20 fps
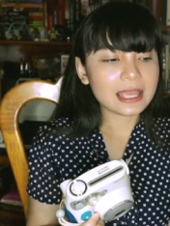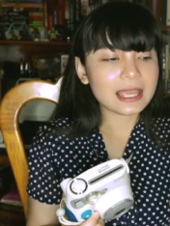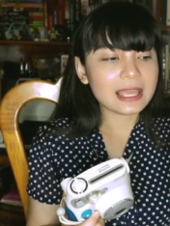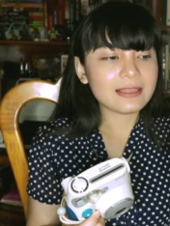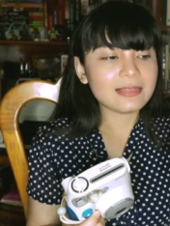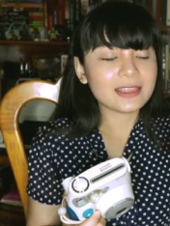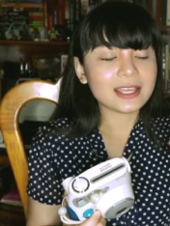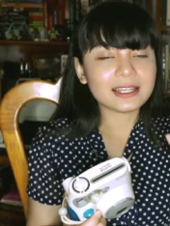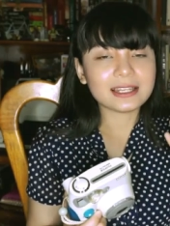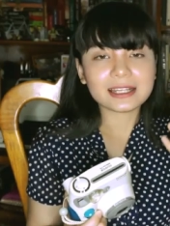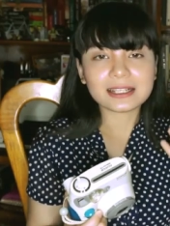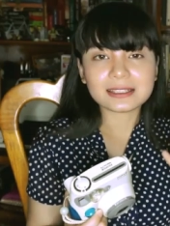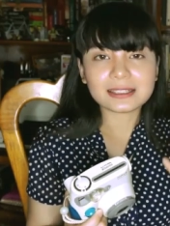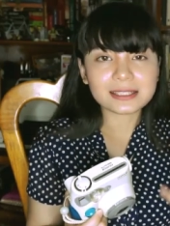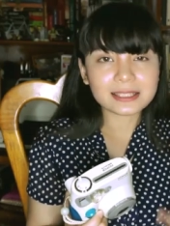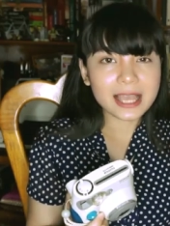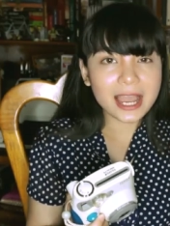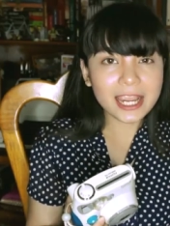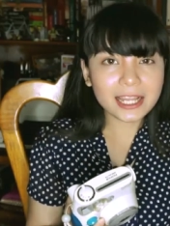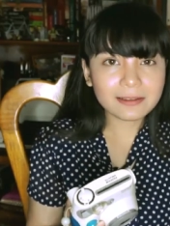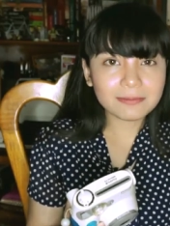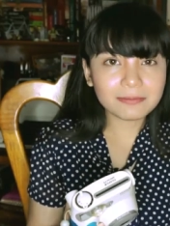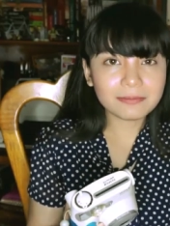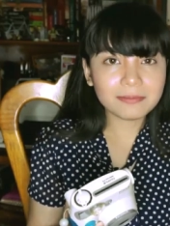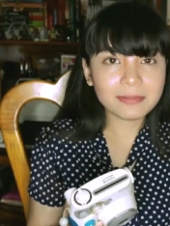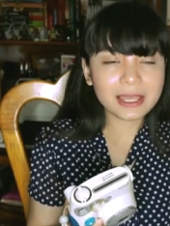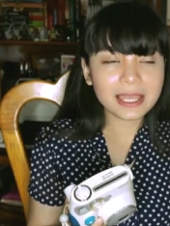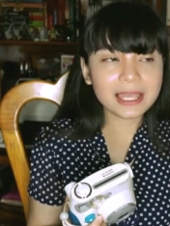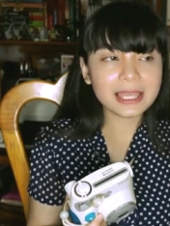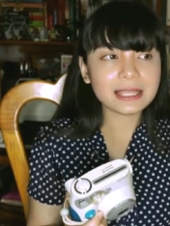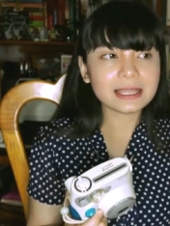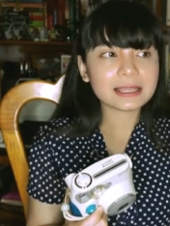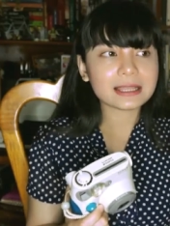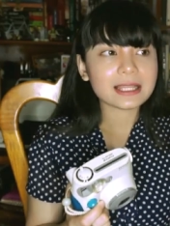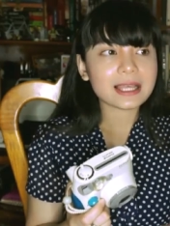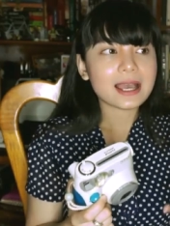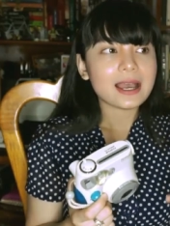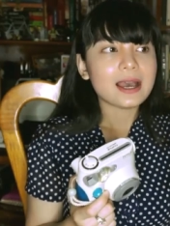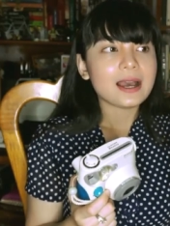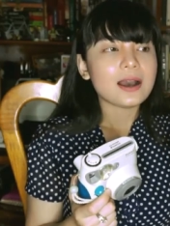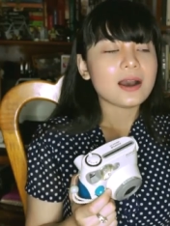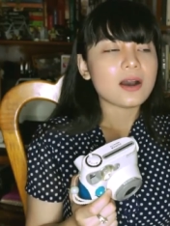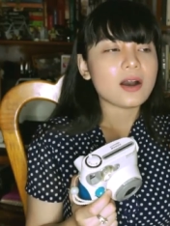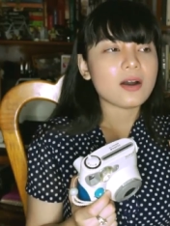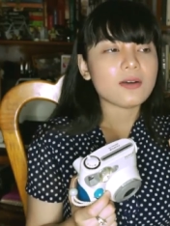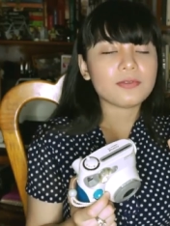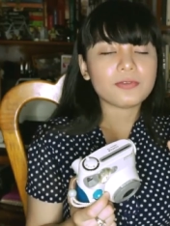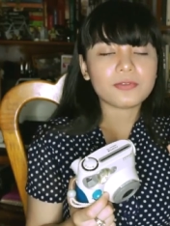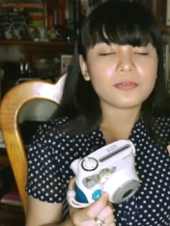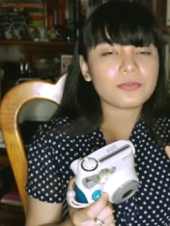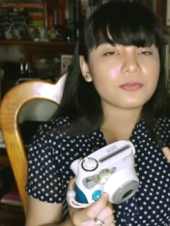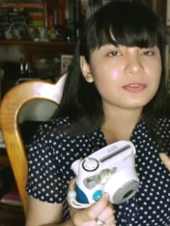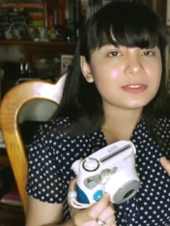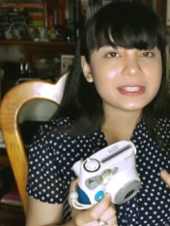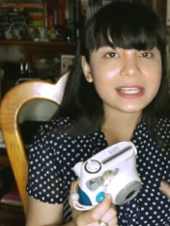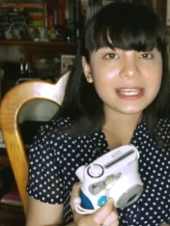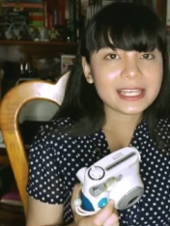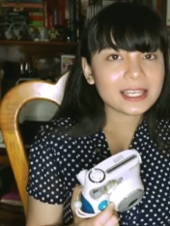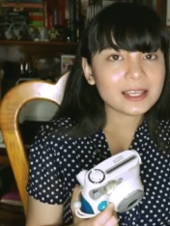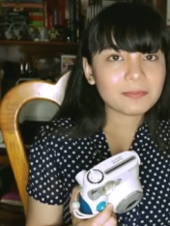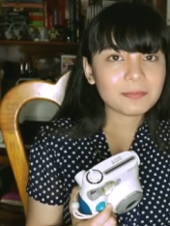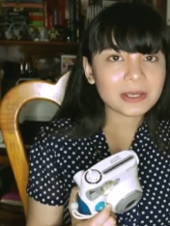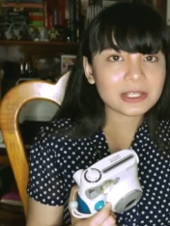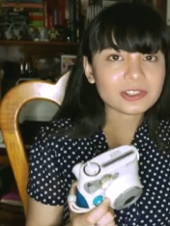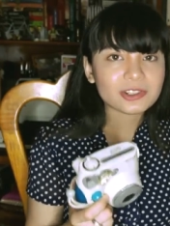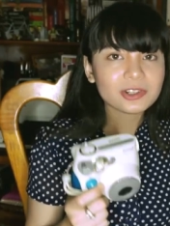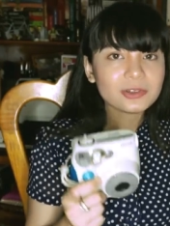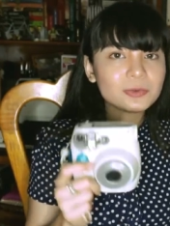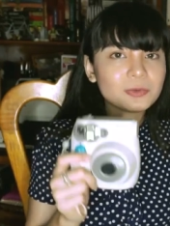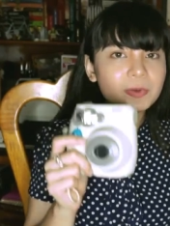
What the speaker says: and that excitement of taking a picture